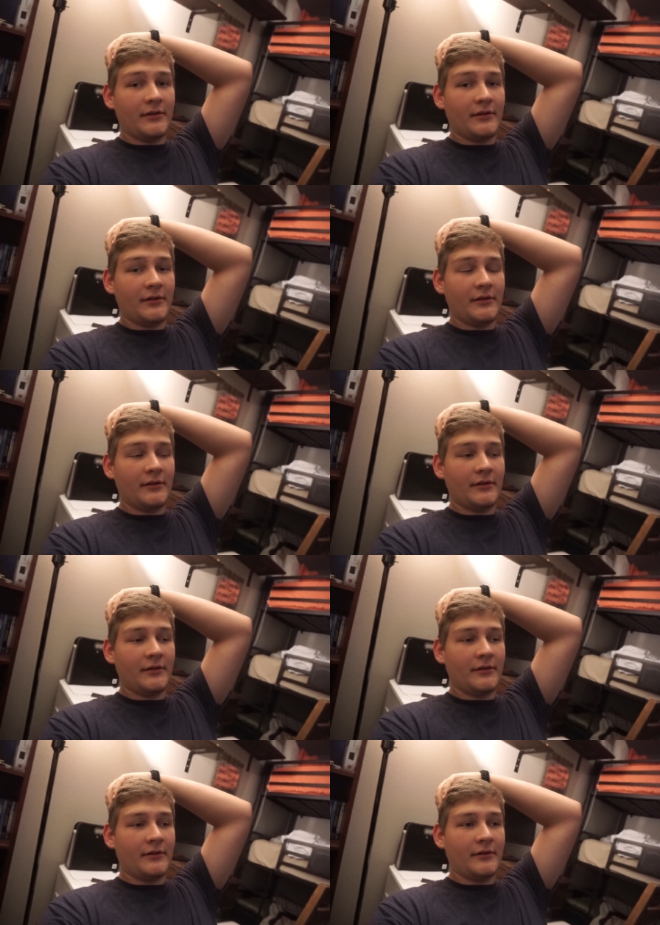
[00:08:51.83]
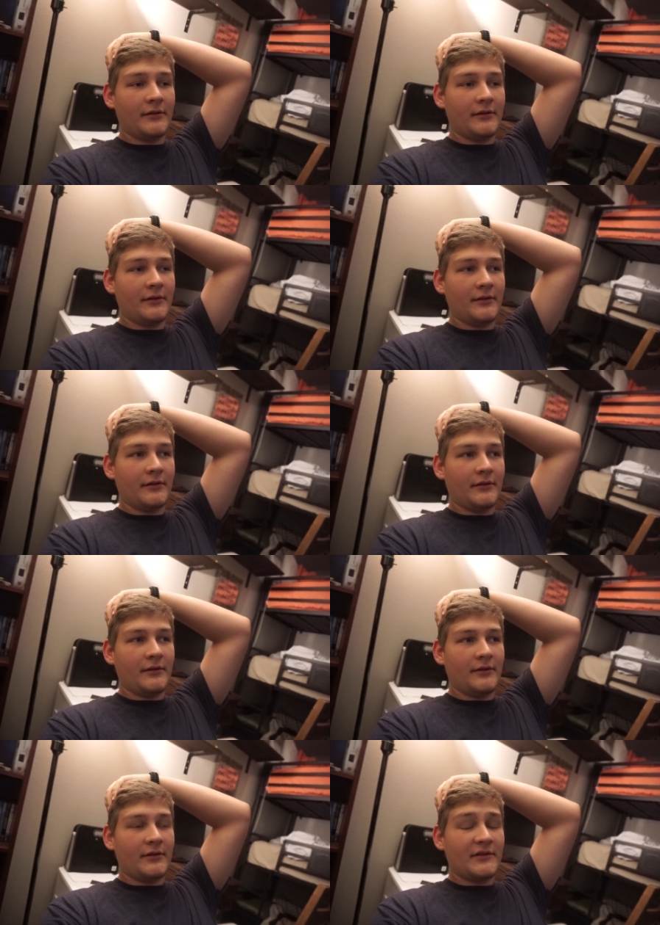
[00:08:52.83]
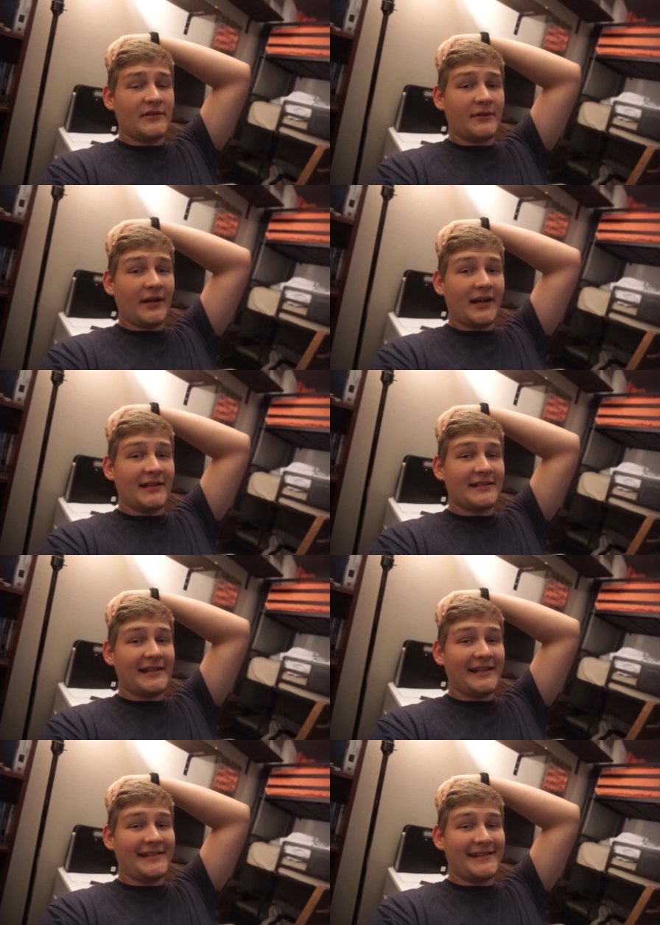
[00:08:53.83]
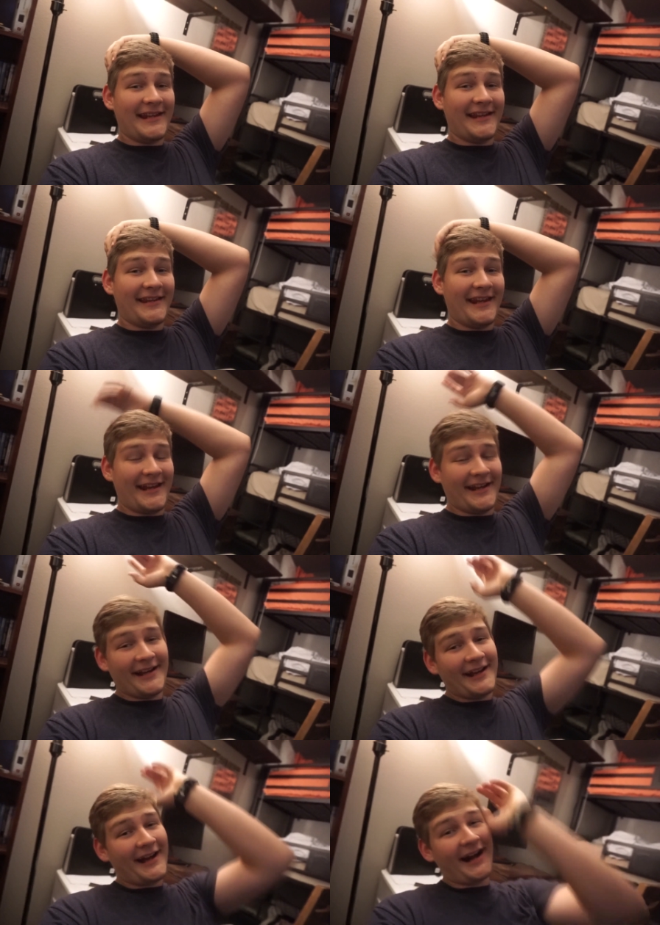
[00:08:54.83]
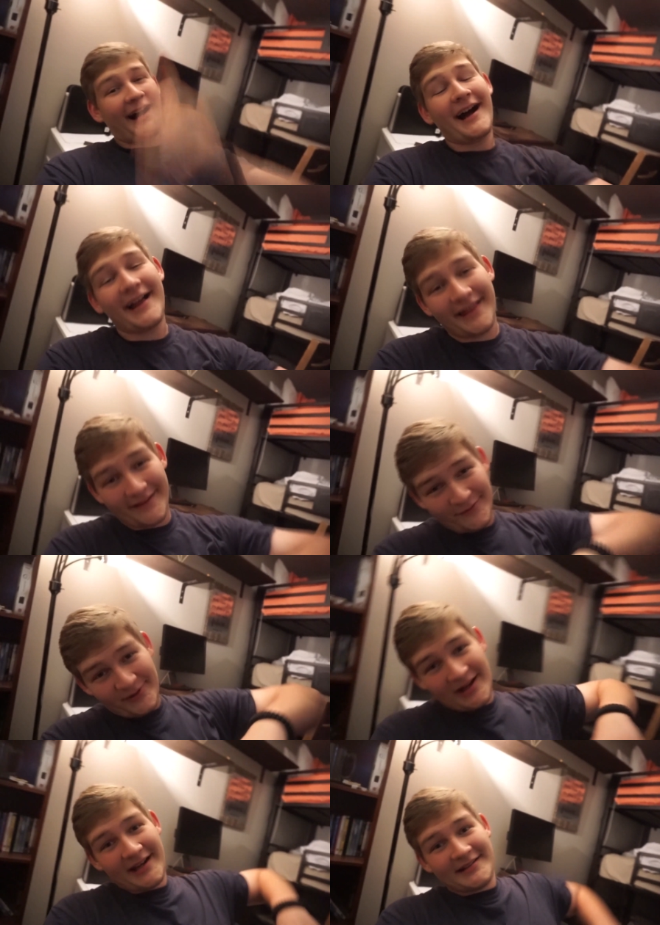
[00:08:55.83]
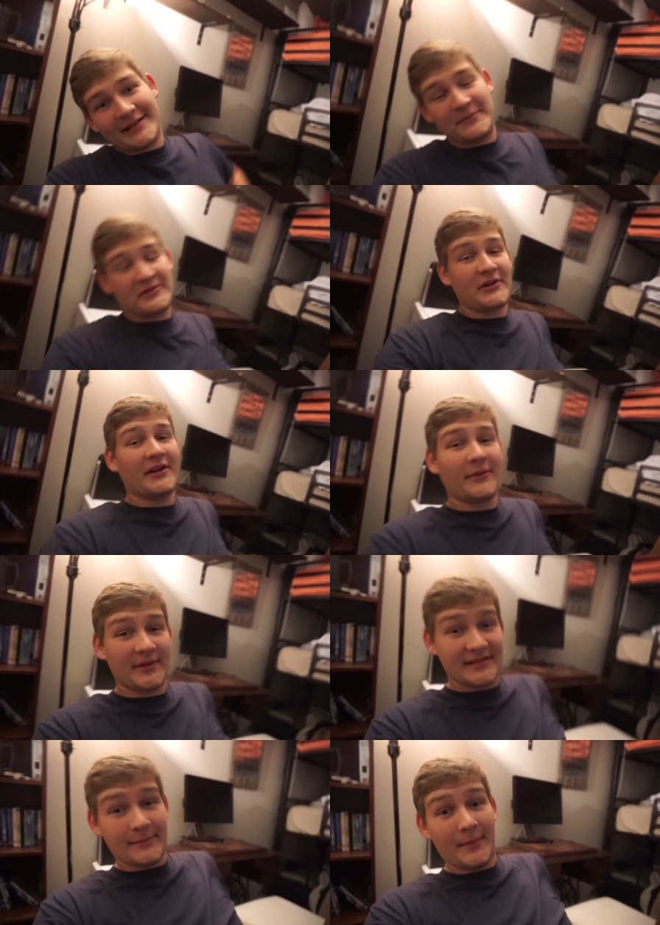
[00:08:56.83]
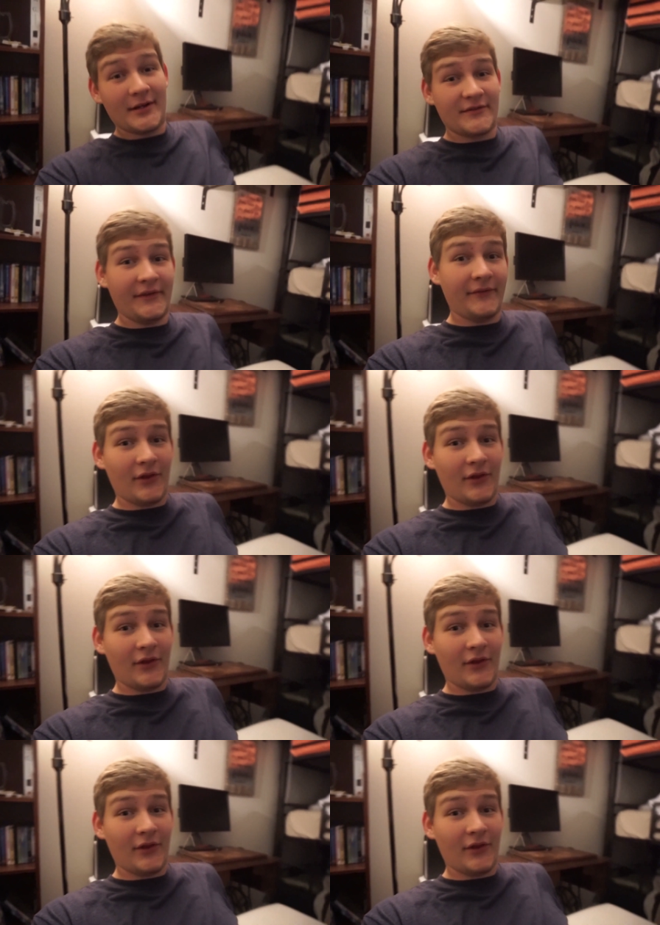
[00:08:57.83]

guy doesn't fall. So guys, it is the end of the day. I love you guys. I'm sorry there wasn't much of a